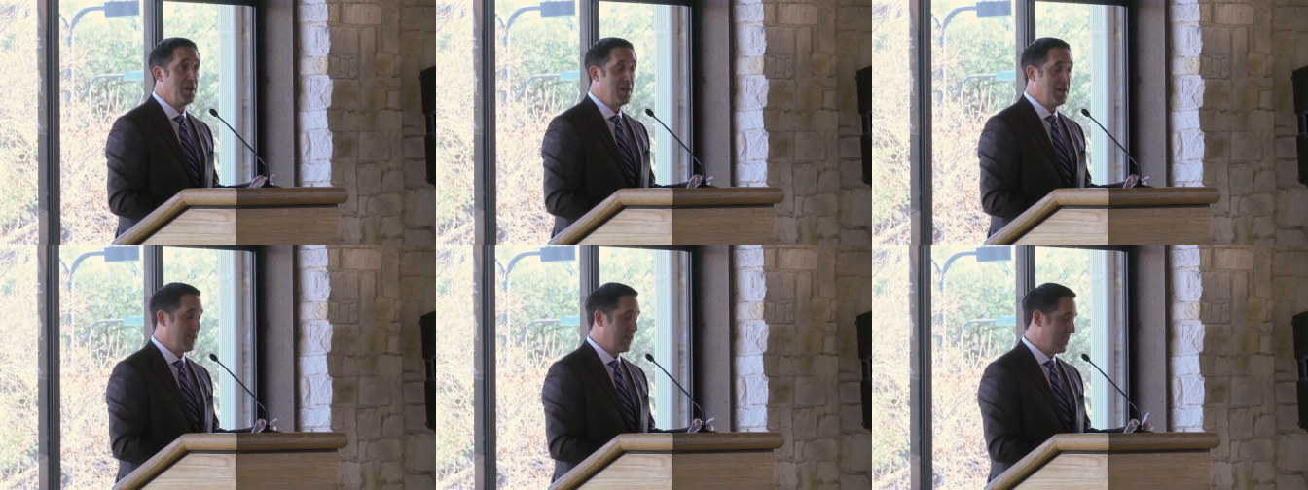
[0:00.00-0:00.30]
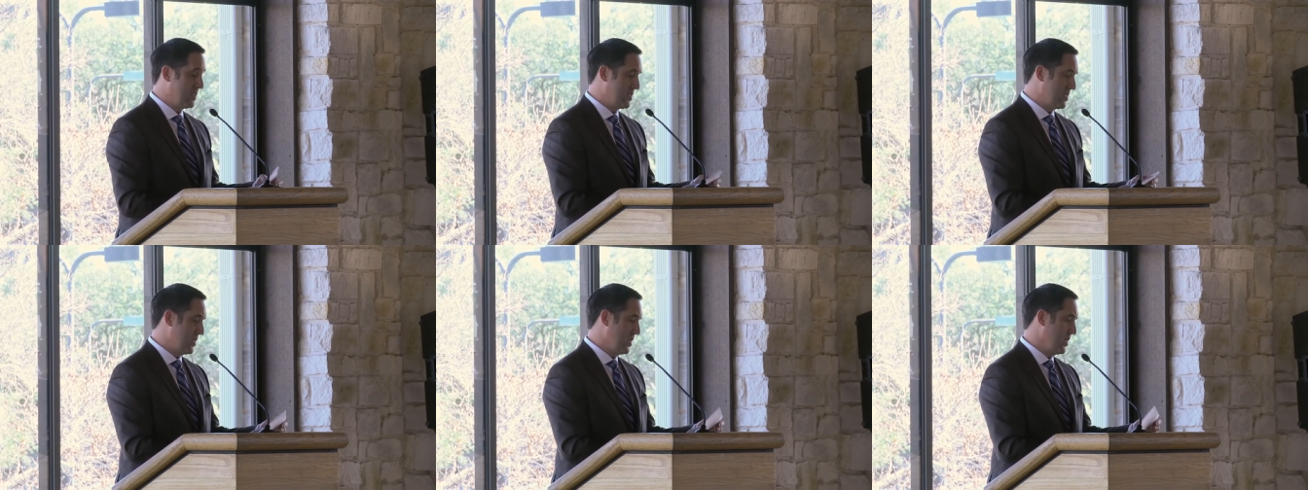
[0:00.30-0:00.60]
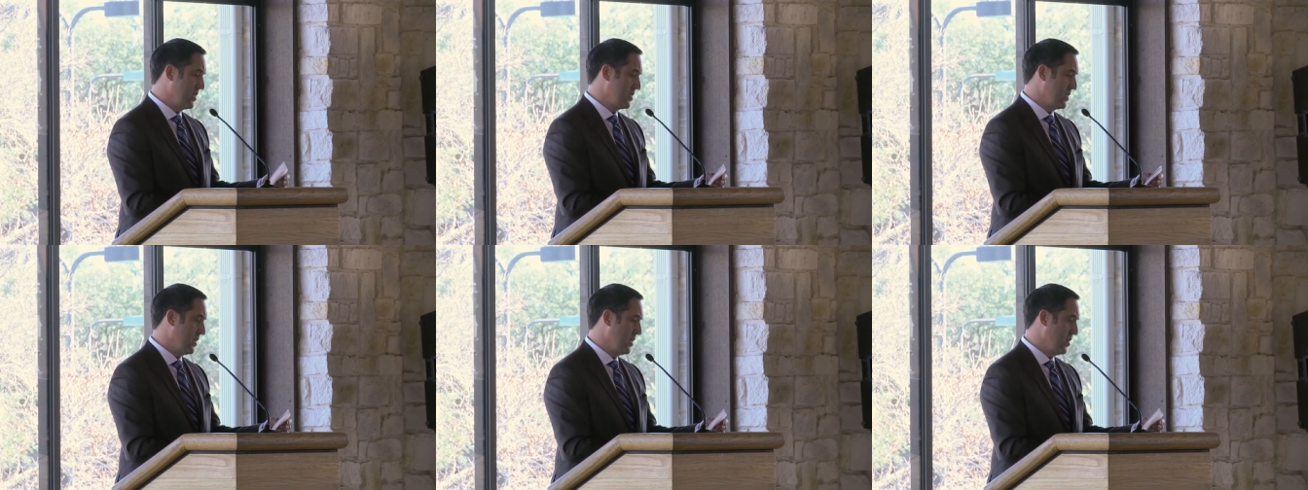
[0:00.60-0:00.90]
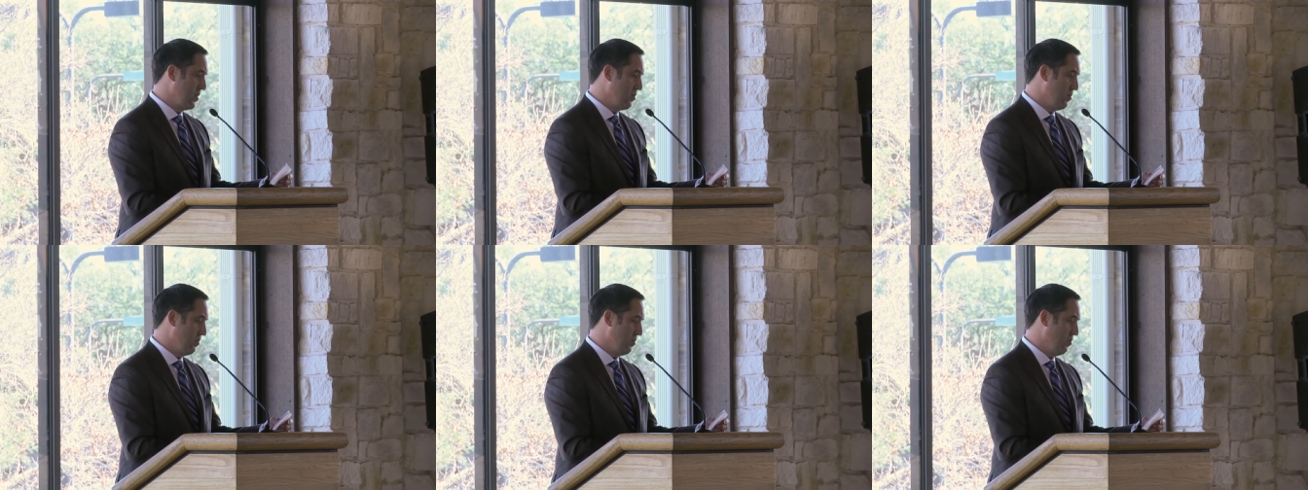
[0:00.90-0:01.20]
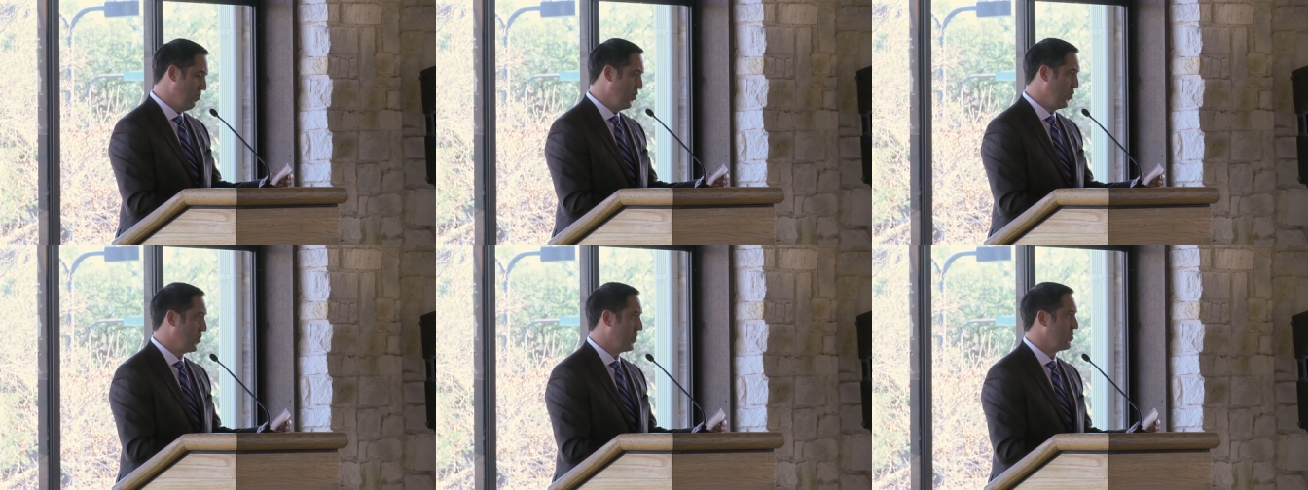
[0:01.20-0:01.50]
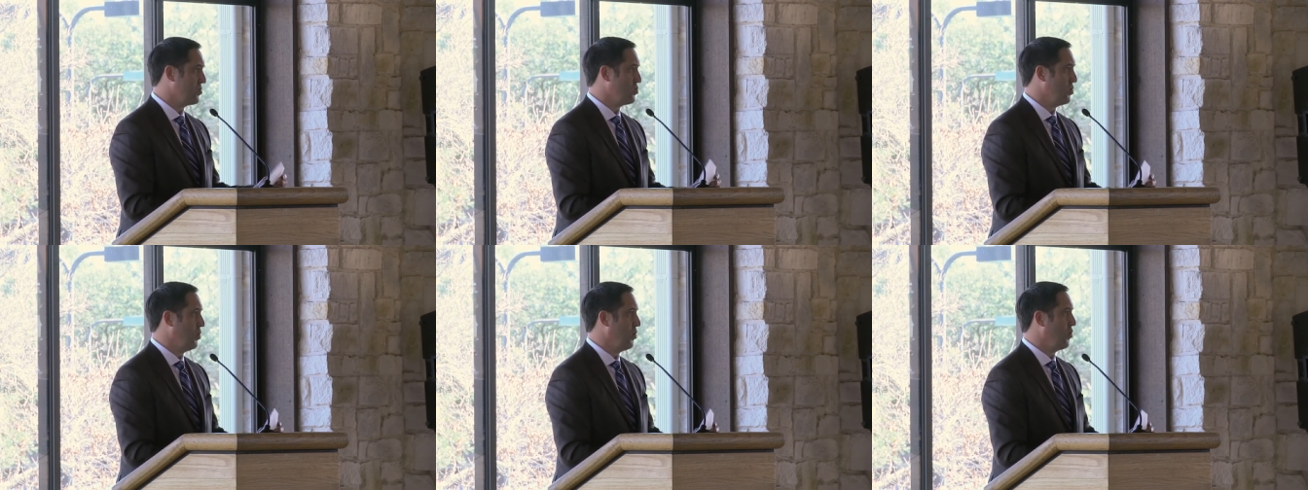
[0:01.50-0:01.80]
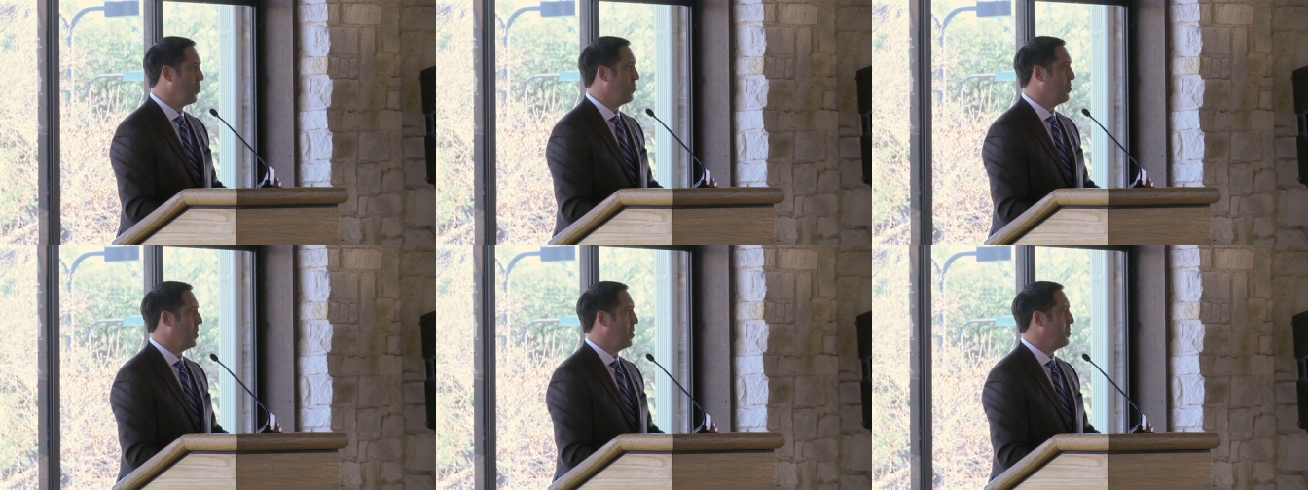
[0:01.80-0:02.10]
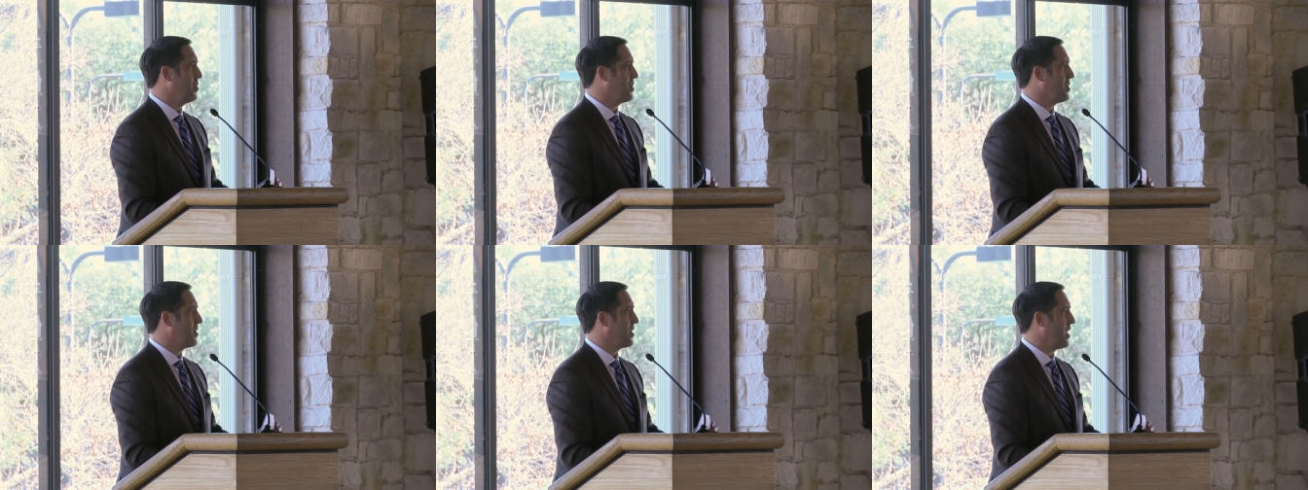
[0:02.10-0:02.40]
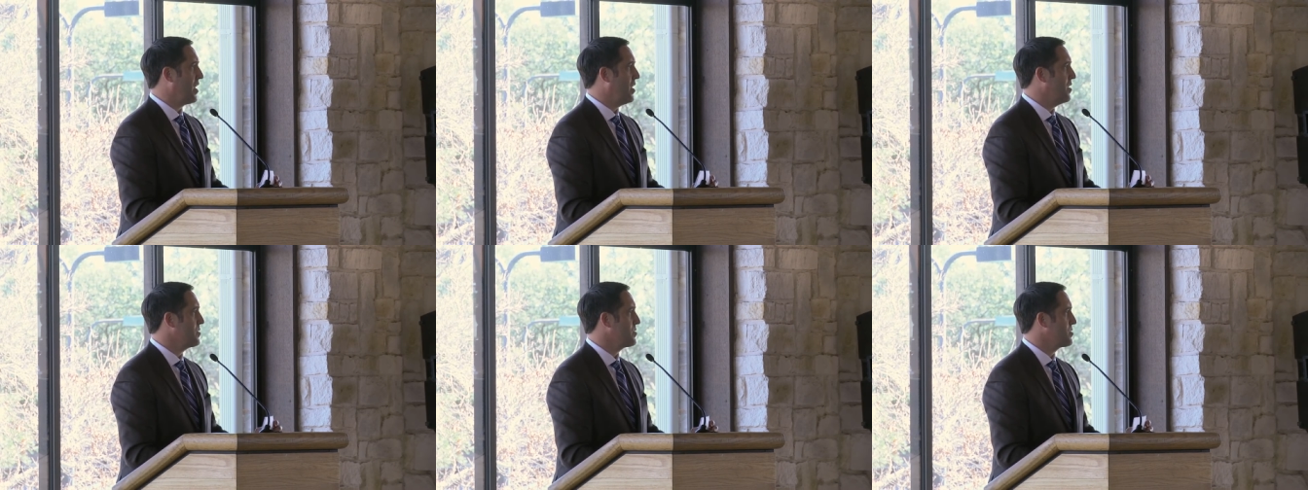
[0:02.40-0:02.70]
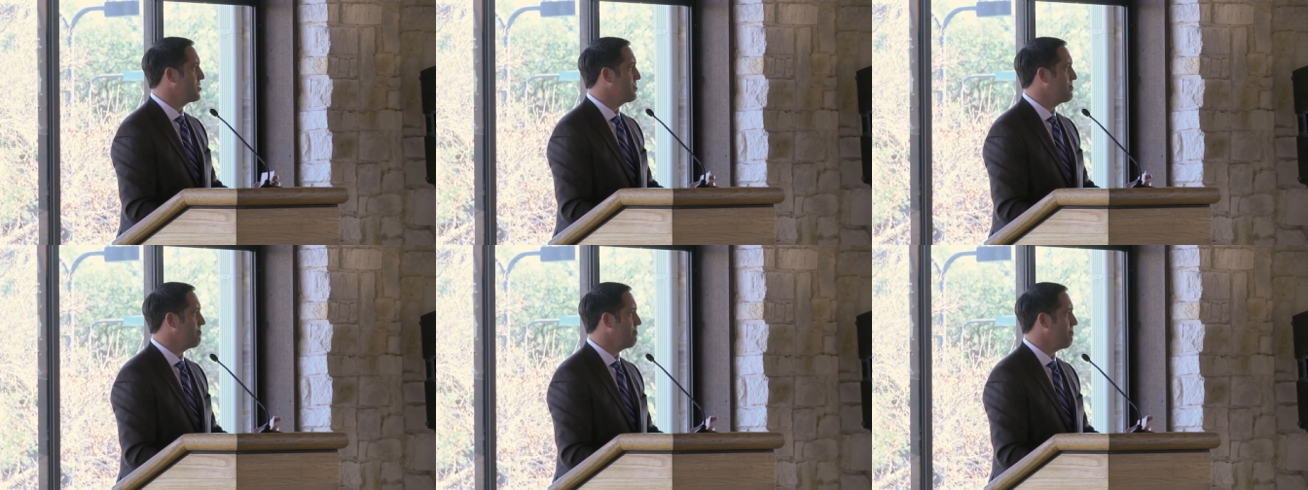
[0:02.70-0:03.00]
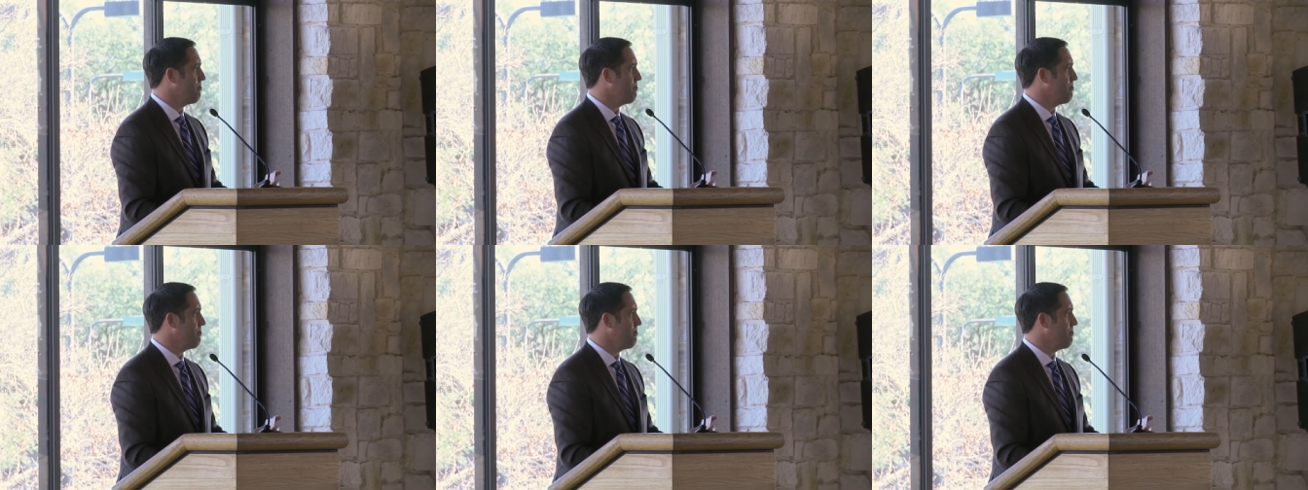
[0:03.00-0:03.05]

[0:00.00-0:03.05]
and it says, uh, we're the controller of public accounts.